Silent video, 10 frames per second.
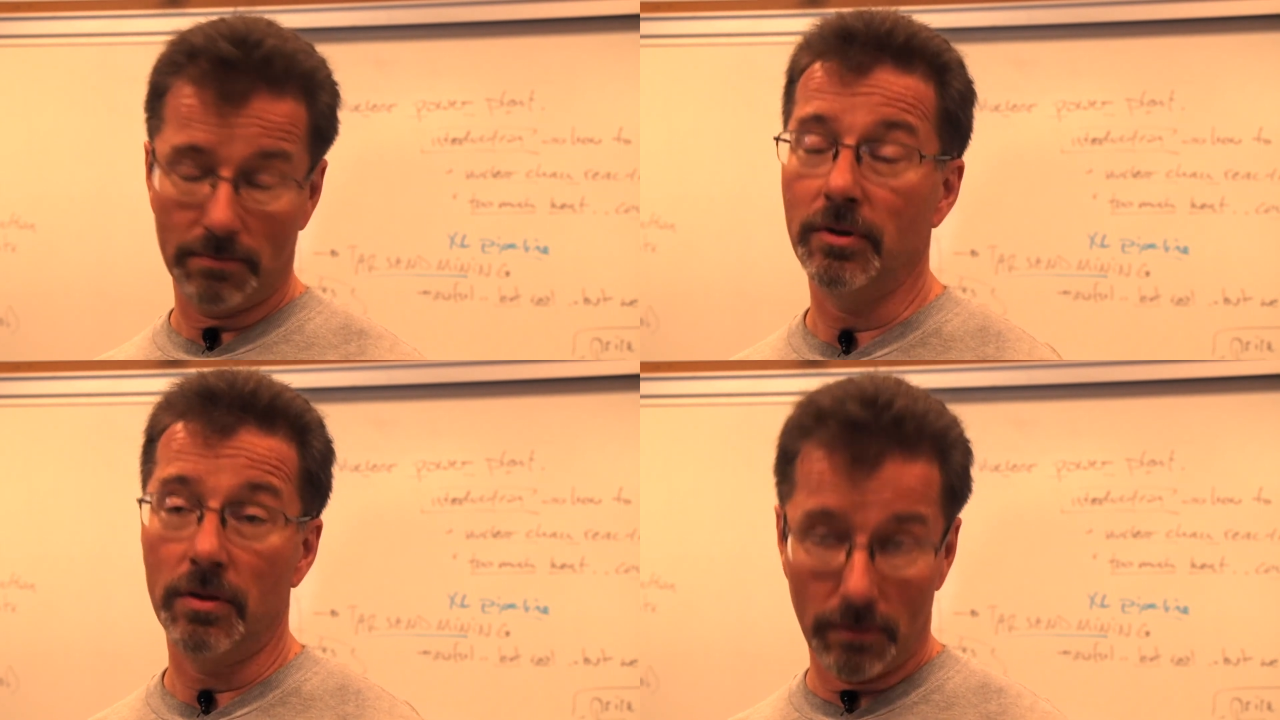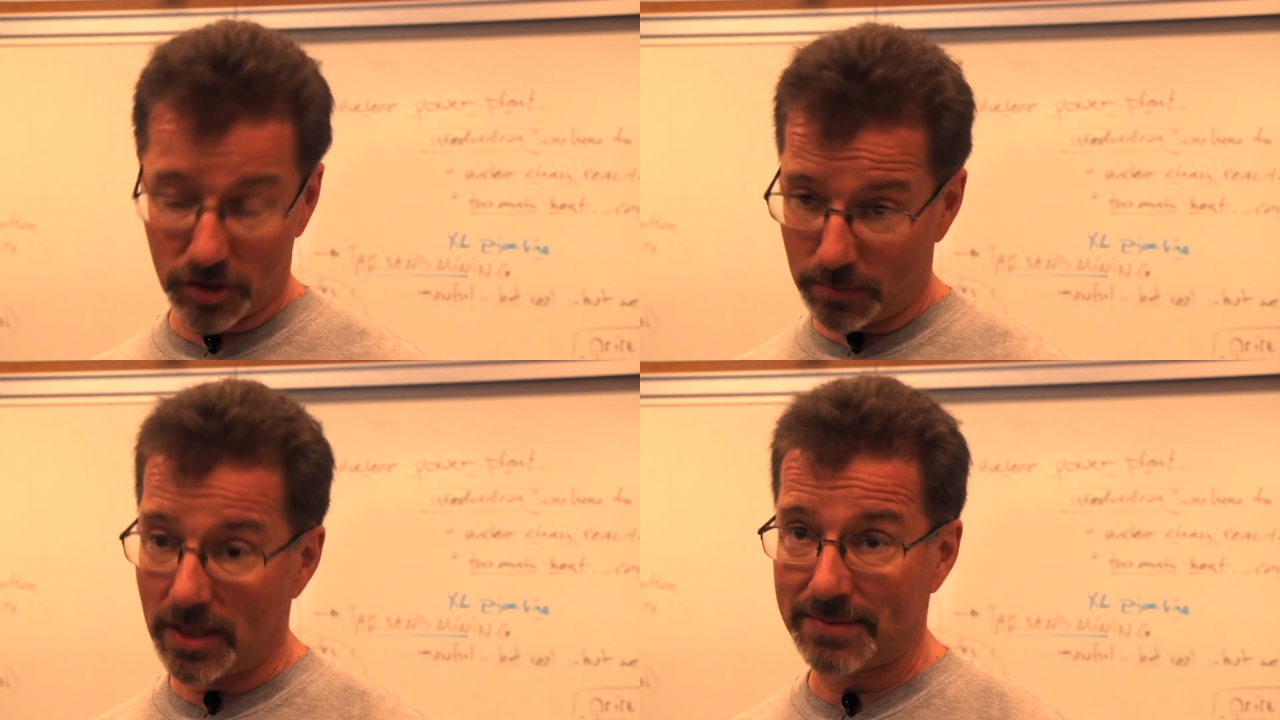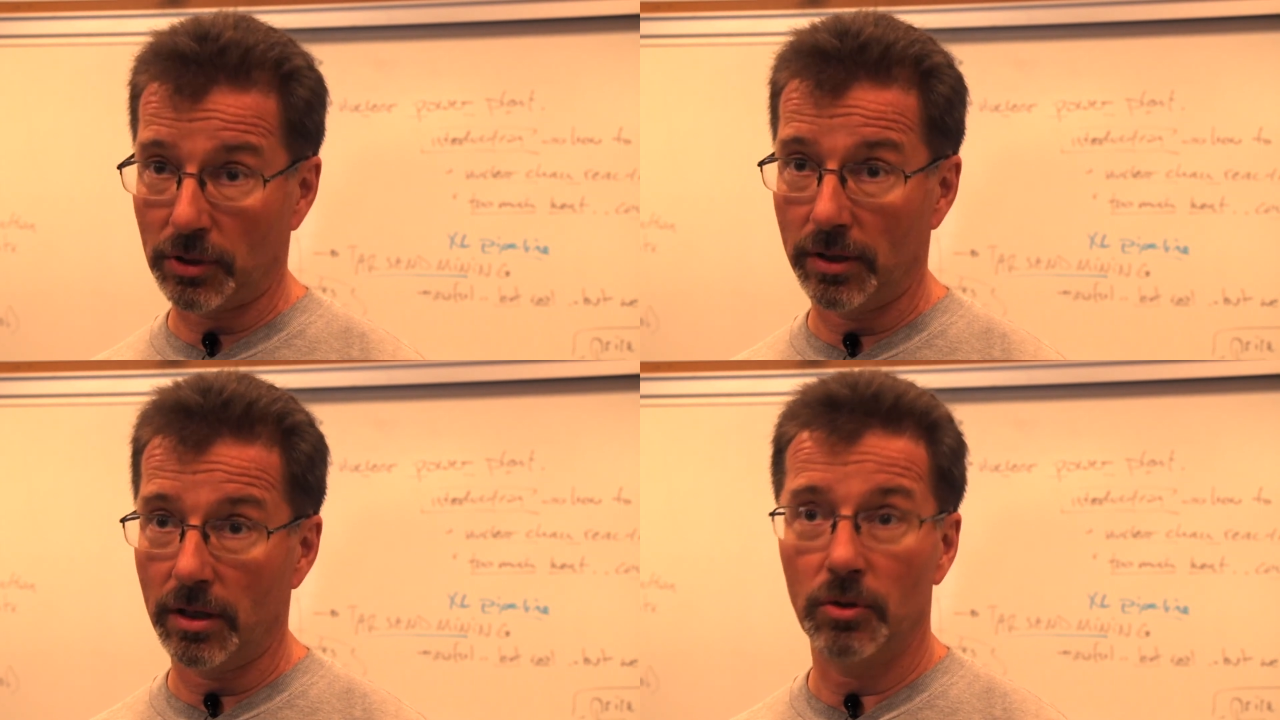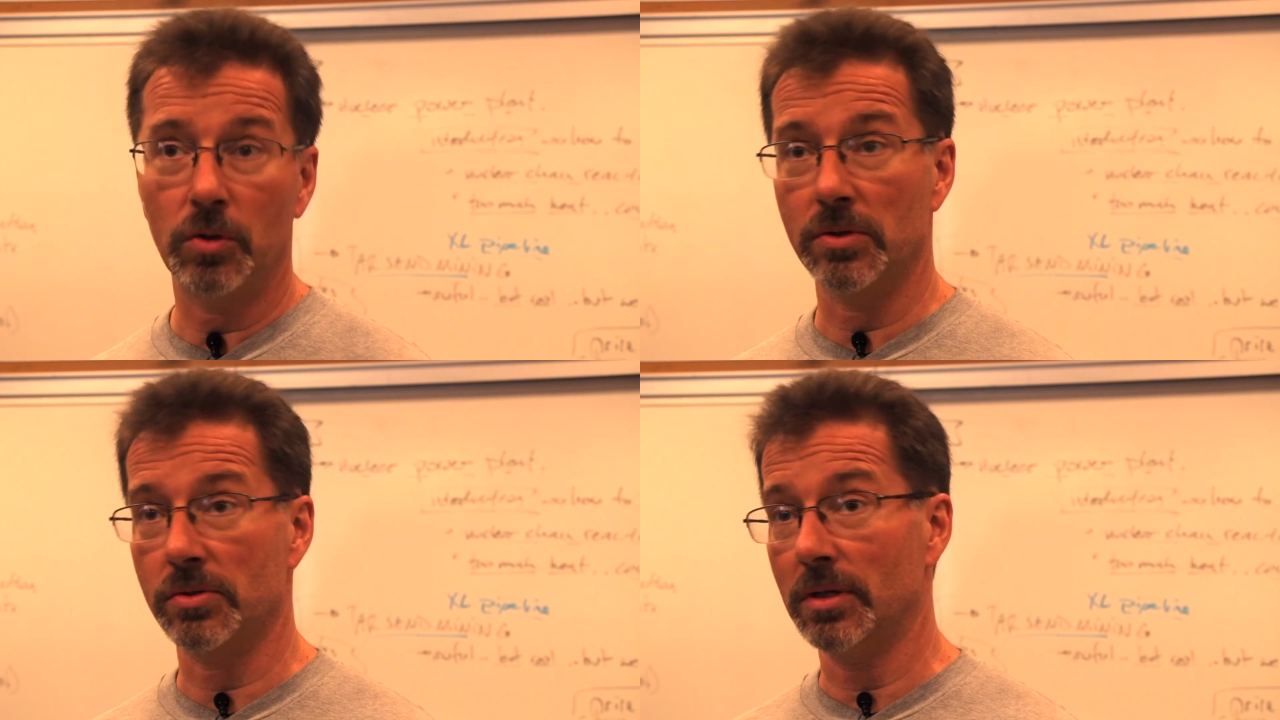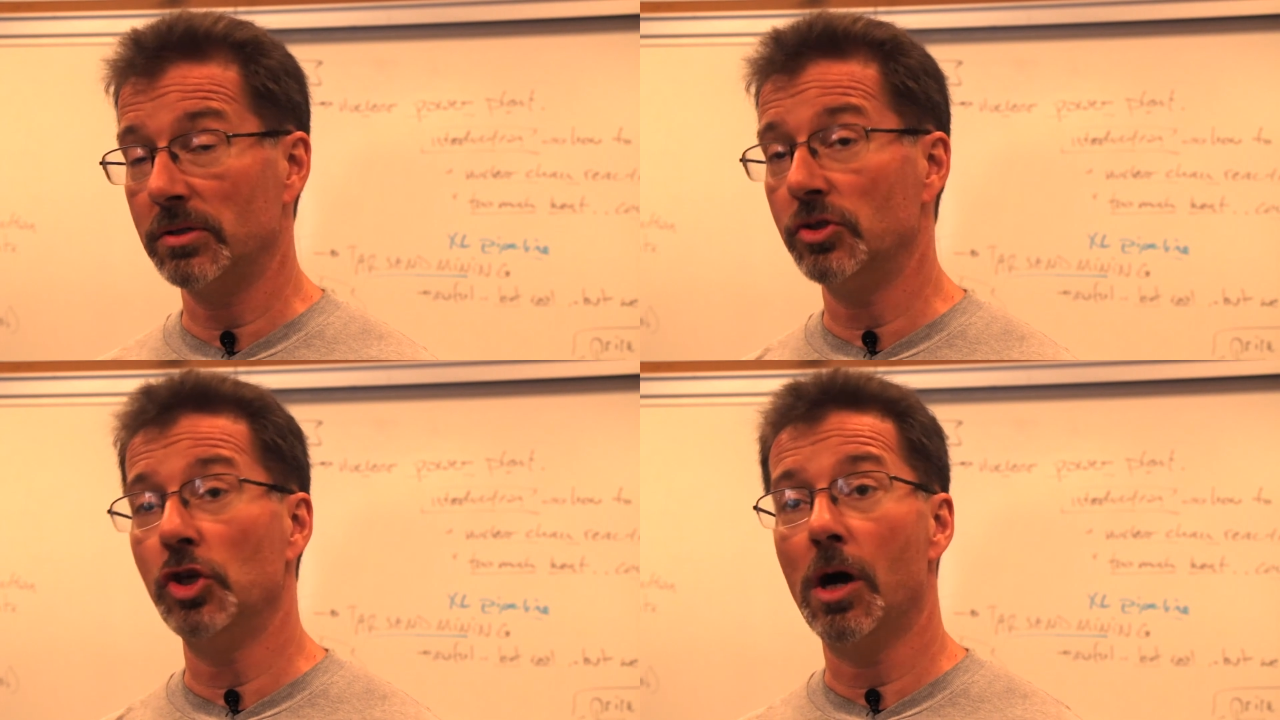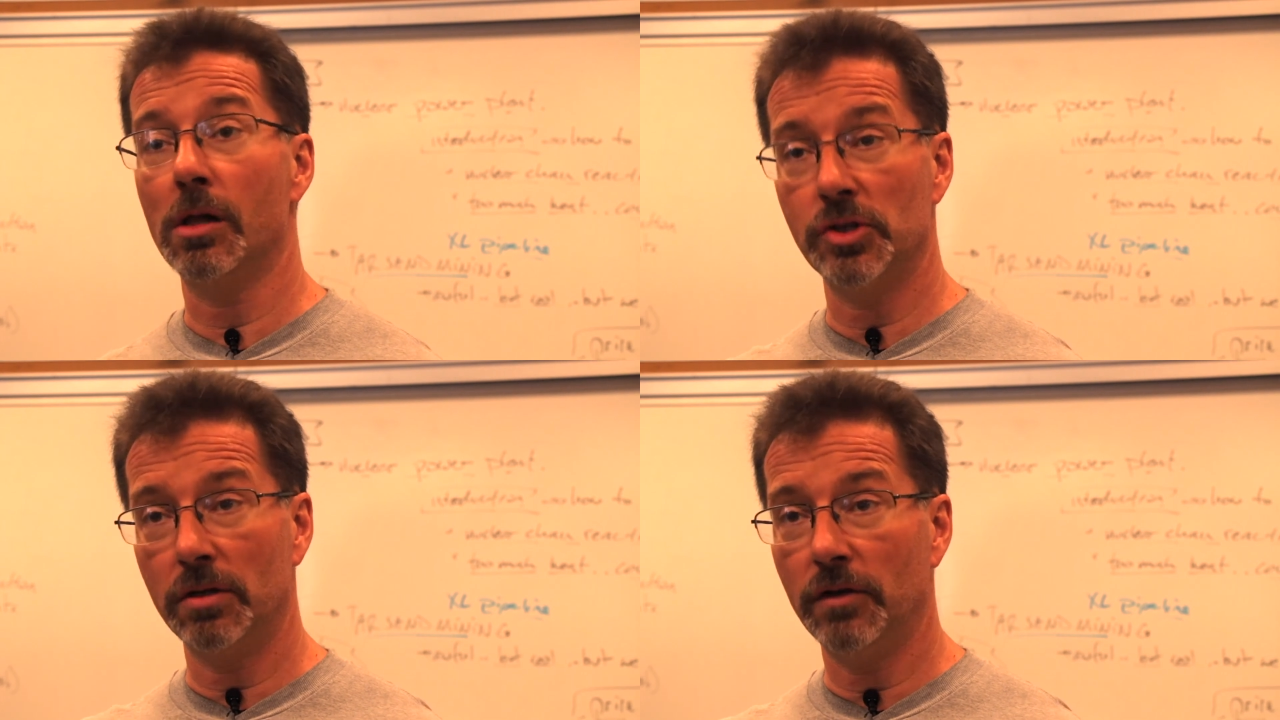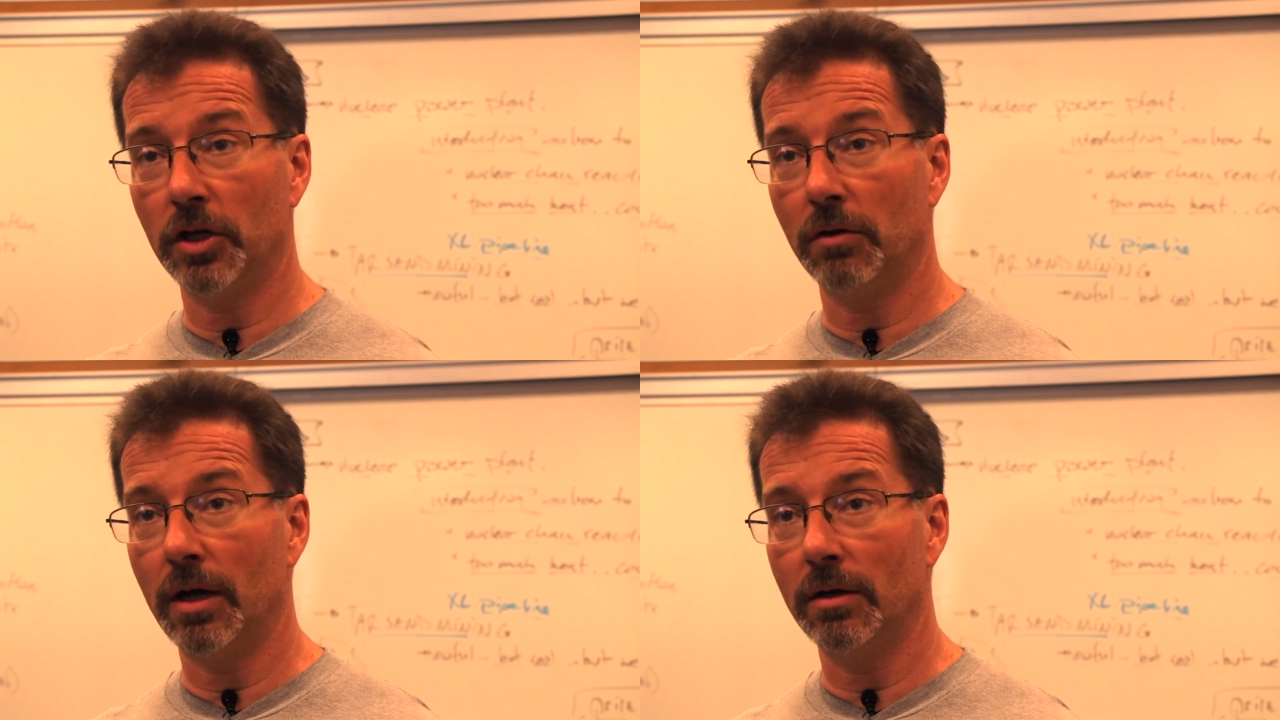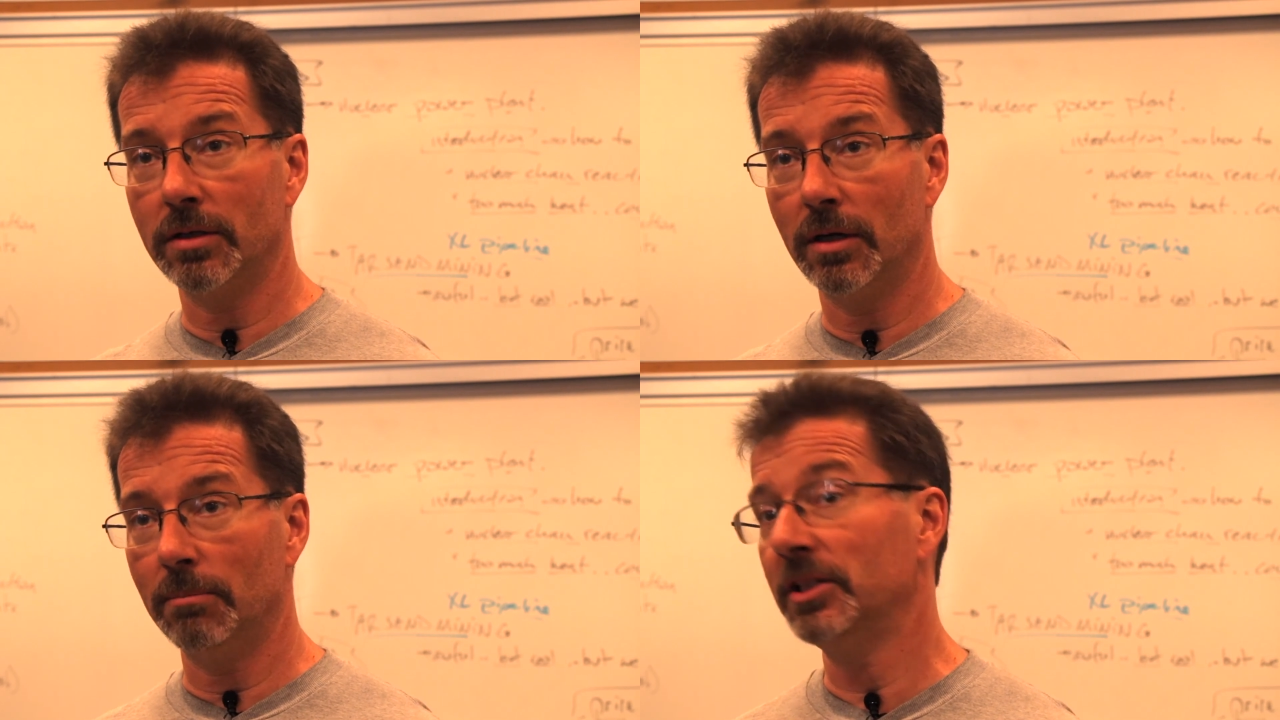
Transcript: there is a possibility there, but of course there's lots of geology to figure out.